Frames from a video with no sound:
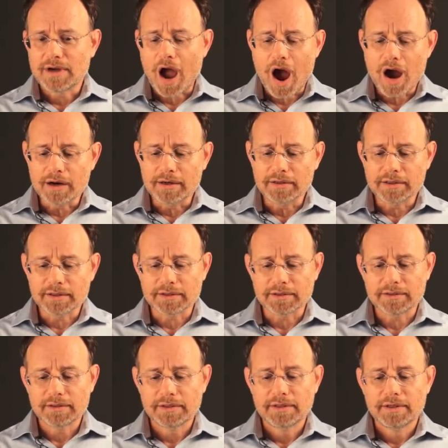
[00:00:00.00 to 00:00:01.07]

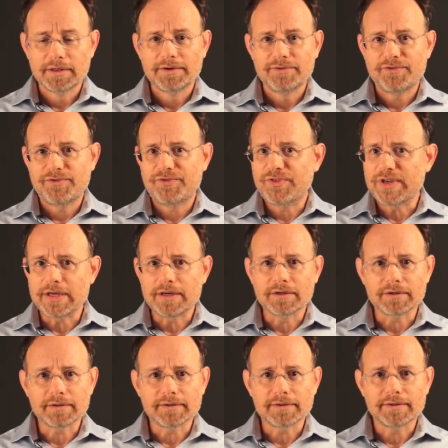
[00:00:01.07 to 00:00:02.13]
hunger,
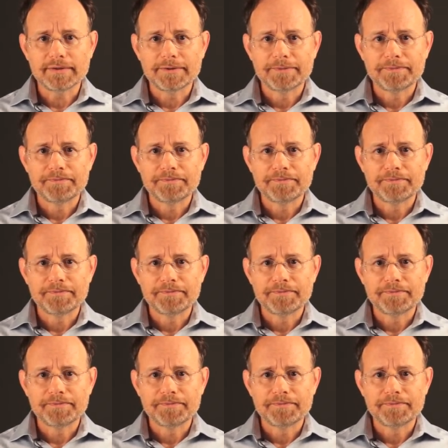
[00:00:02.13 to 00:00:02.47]
fear,